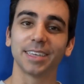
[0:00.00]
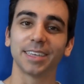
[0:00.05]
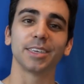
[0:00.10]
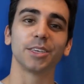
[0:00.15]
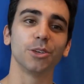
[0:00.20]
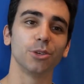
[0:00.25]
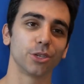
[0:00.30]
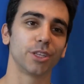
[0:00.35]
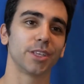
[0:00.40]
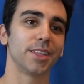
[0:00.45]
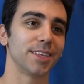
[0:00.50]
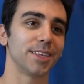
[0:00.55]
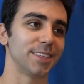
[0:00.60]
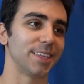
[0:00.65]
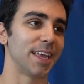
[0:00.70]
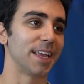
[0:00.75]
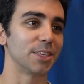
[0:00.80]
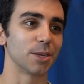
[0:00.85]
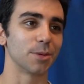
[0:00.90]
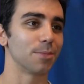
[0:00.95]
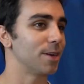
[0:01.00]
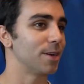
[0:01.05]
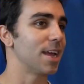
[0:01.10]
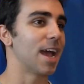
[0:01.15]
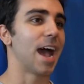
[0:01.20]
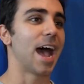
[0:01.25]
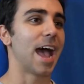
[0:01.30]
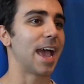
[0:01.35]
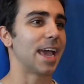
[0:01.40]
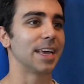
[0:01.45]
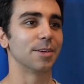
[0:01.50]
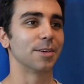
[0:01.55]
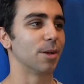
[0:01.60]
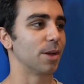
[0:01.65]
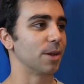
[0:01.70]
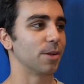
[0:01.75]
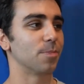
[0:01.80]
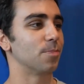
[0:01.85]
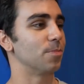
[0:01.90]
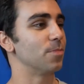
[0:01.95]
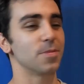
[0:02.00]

Like, usually the stakes are pretty high. Like,